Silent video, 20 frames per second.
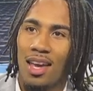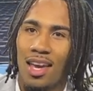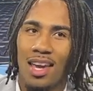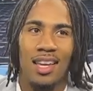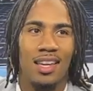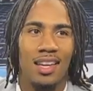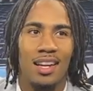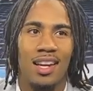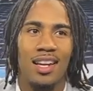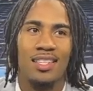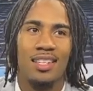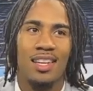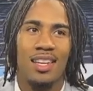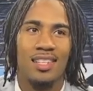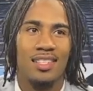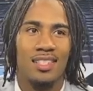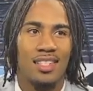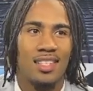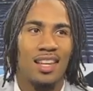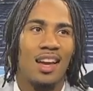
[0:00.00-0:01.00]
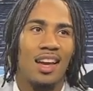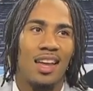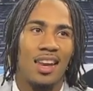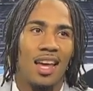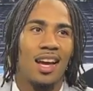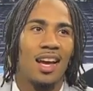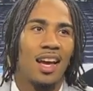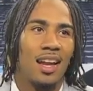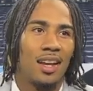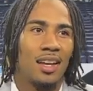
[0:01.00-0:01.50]
and get their chance to sign
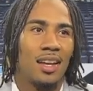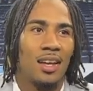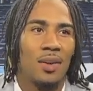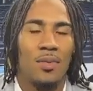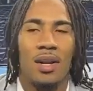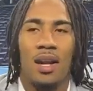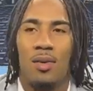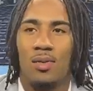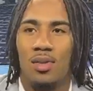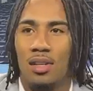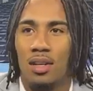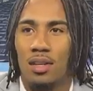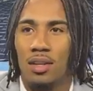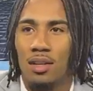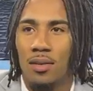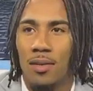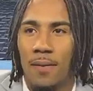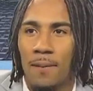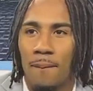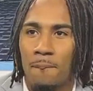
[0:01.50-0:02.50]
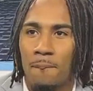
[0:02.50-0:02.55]
like I did when I was younger.